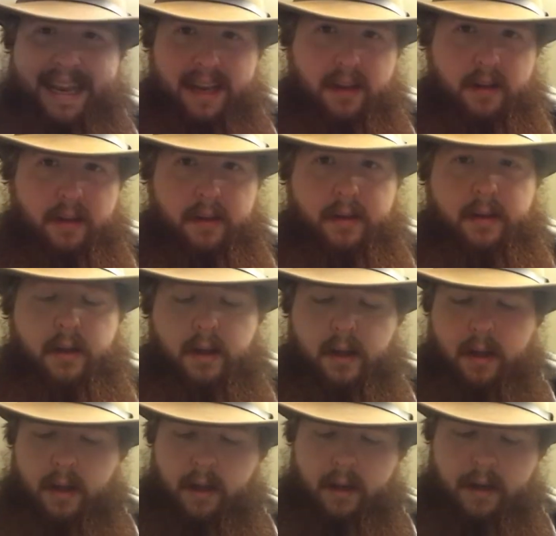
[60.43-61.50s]
England.
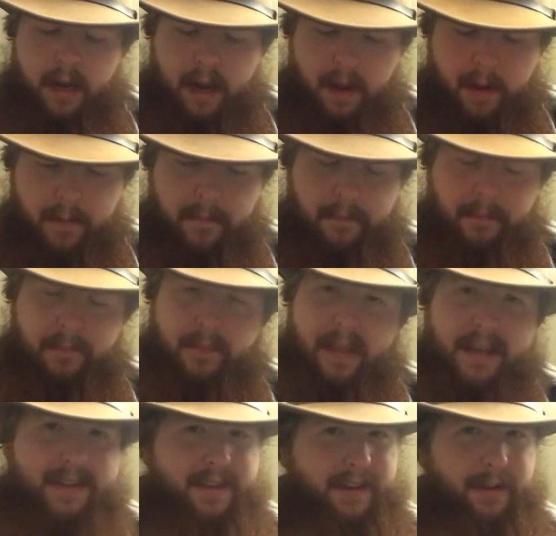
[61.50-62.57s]
Now
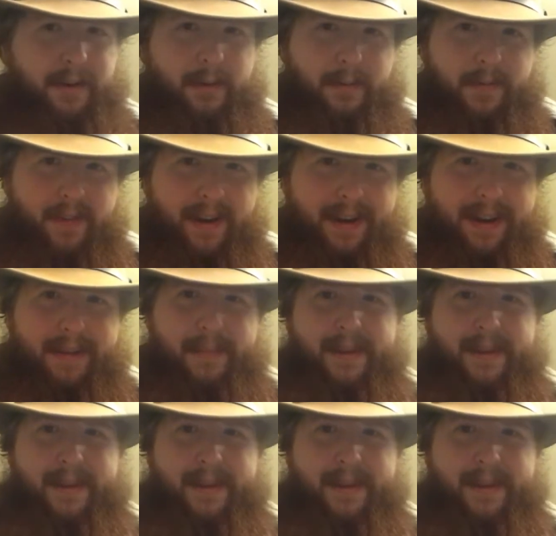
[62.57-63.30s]
that's a little funny